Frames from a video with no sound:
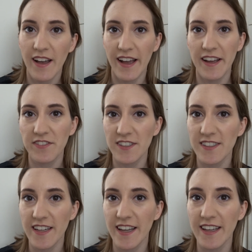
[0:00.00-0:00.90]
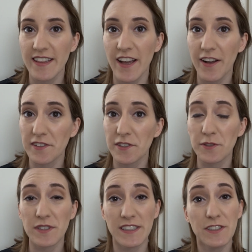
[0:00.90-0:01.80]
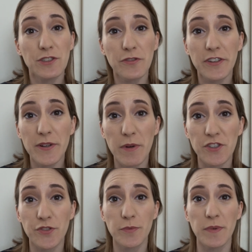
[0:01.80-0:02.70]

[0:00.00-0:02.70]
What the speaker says: I have to say they also didn't do very much for